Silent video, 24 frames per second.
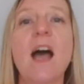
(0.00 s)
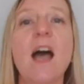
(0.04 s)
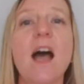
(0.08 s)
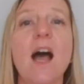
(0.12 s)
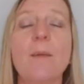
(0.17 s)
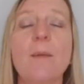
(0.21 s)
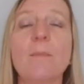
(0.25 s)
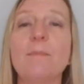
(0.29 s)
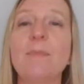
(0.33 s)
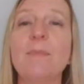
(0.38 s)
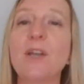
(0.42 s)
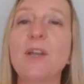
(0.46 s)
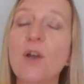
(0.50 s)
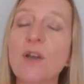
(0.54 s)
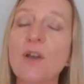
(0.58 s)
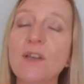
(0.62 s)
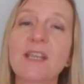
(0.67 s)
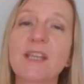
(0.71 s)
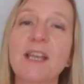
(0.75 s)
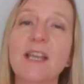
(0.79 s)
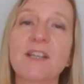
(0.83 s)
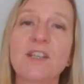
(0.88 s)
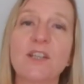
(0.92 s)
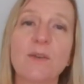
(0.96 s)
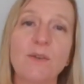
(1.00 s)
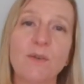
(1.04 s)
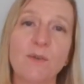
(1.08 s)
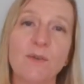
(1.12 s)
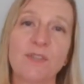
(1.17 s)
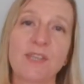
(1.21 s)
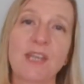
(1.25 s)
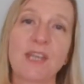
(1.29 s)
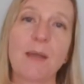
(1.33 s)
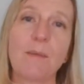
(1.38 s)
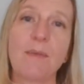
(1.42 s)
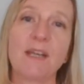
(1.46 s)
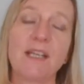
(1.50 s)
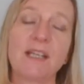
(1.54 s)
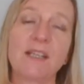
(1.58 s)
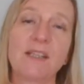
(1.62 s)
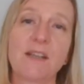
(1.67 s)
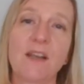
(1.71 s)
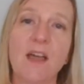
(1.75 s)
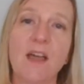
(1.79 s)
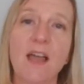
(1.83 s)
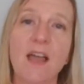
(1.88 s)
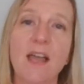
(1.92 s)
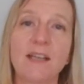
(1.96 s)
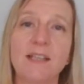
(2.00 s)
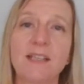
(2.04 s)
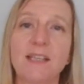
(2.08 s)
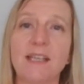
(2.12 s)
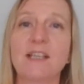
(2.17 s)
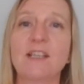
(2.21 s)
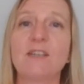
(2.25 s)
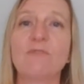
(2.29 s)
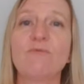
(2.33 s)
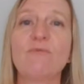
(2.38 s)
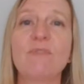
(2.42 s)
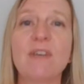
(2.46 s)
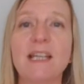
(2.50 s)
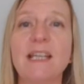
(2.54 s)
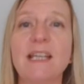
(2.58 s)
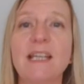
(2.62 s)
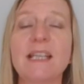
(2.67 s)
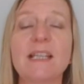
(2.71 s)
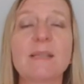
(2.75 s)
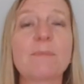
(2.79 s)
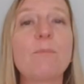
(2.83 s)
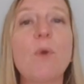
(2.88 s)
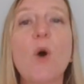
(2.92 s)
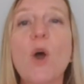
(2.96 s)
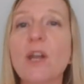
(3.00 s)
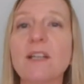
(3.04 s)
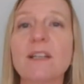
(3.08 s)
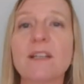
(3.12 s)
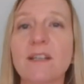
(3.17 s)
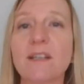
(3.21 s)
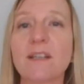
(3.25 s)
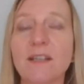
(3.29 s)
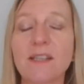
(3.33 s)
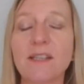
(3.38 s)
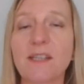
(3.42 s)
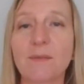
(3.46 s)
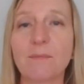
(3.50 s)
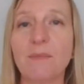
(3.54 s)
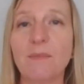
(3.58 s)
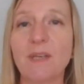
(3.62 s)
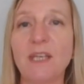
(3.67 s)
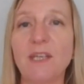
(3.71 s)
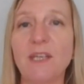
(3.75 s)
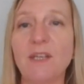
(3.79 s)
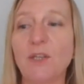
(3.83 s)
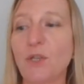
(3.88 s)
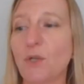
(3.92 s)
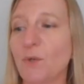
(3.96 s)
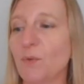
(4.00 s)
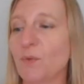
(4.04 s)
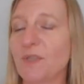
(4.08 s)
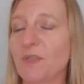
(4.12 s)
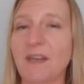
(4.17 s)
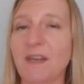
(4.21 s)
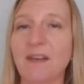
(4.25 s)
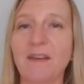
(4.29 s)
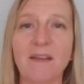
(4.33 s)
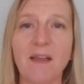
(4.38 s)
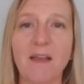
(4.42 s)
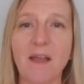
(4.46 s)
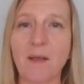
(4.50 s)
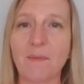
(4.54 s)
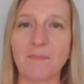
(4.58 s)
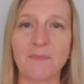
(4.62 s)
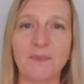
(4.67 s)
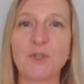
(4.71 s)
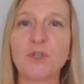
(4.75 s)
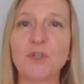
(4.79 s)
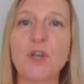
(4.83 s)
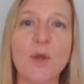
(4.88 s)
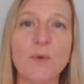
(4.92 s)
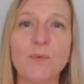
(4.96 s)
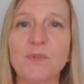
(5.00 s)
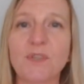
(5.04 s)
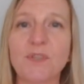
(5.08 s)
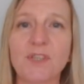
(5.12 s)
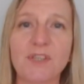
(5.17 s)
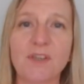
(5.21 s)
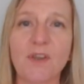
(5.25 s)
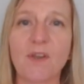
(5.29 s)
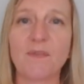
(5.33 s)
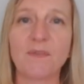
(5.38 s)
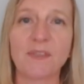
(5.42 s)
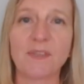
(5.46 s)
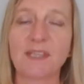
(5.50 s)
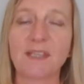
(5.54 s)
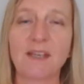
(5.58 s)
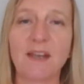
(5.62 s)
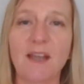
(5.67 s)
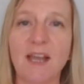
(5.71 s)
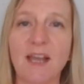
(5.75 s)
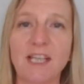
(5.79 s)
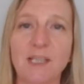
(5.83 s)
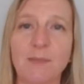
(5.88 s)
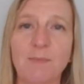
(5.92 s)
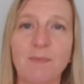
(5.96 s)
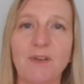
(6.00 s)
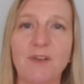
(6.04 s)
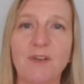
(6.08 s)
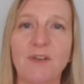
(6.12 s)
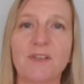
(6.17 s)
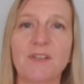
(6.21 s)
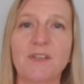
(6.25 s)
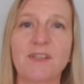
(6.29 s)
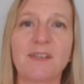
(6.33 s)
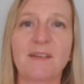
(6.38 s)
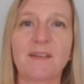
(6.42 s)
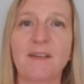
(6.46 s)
Because I don't use that many slides, it really is pointless me using the notes on the slides, because